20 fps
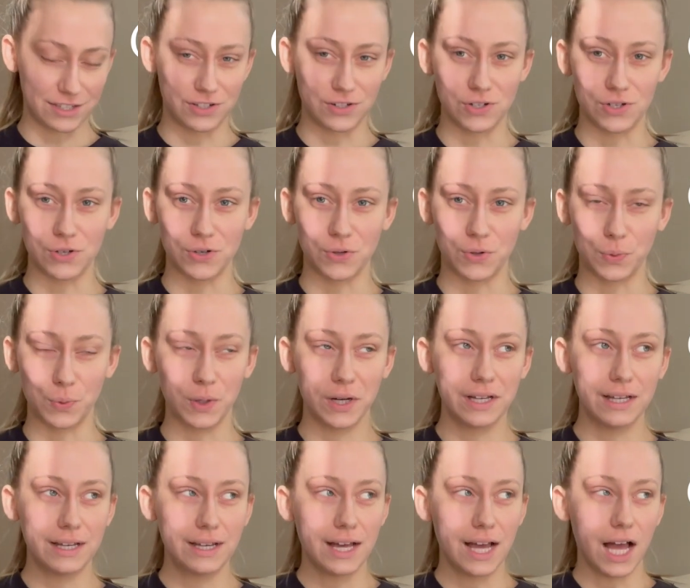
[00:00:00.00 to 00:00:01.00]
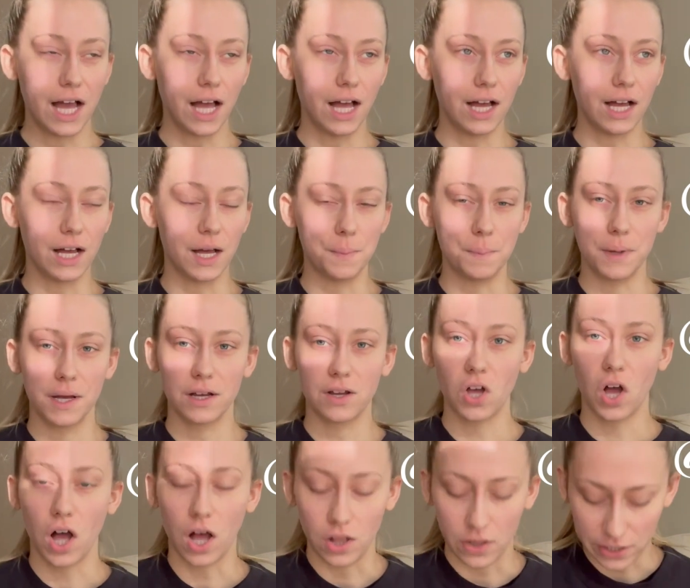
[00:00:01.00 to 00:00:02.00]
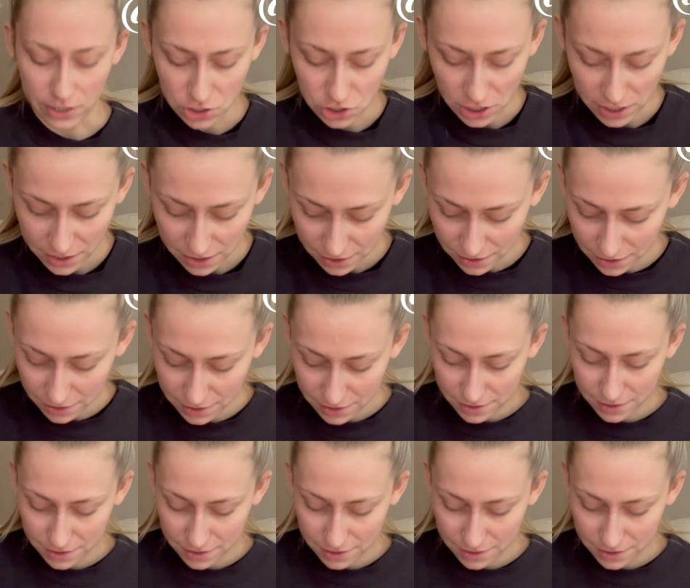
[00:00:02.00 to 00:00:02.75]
new collagen